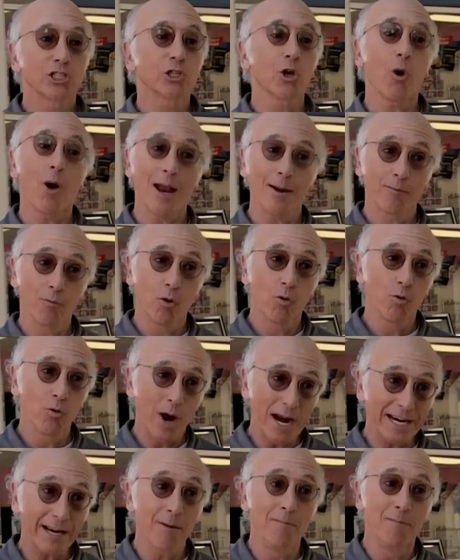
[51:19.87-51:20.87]
so I'm
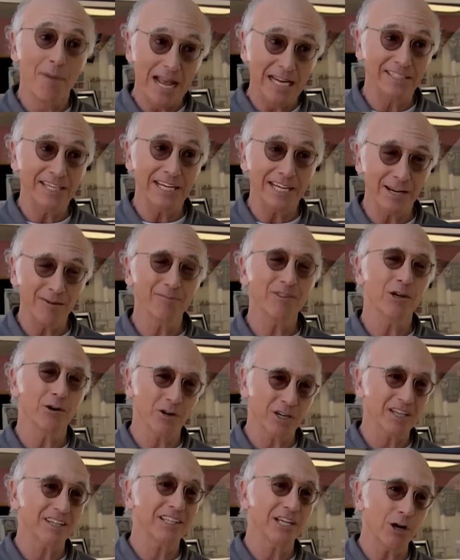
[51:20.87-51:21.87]
recommending him.
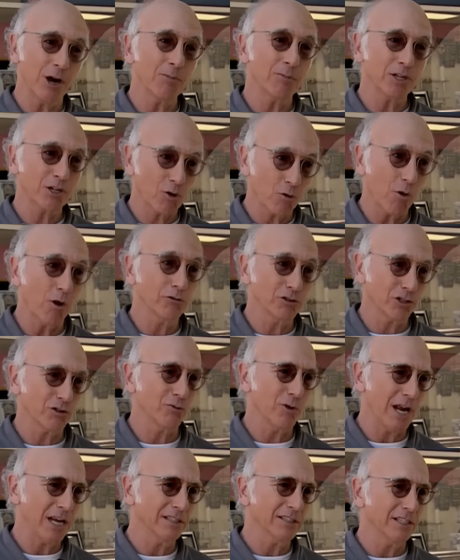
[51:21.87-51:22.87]
You know, I put
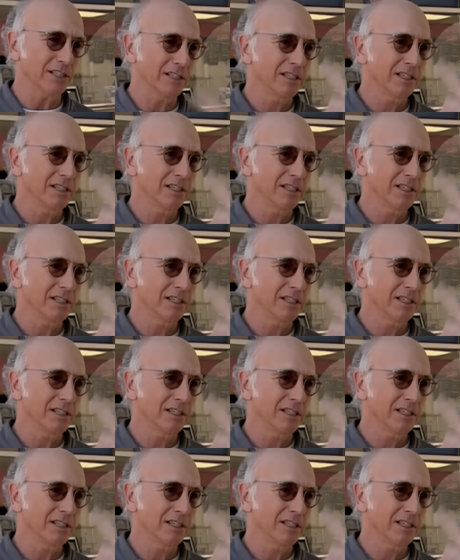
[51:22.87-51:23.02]
quotes around